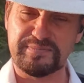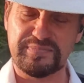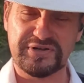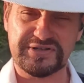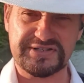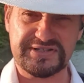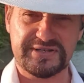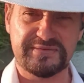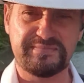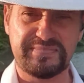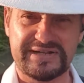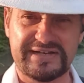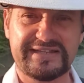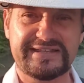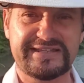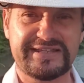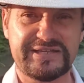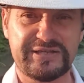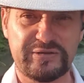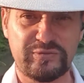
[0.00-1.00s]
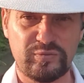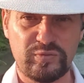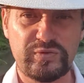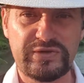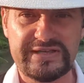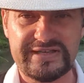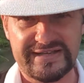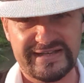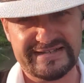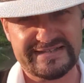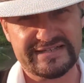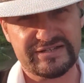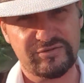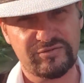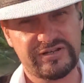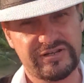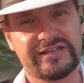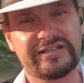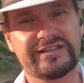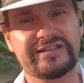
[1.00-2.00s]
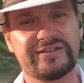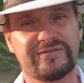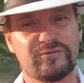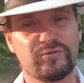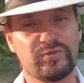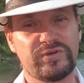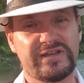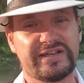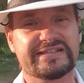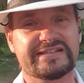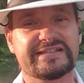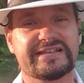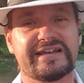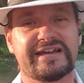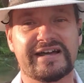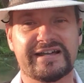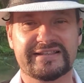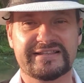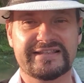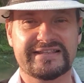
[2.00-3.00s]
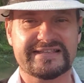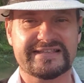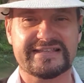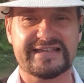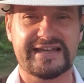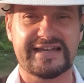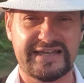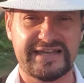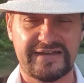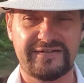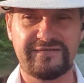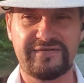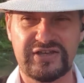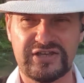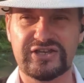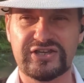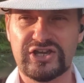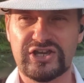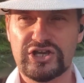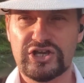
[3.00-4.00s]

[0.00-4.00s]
possibility we as creative, we as artists are having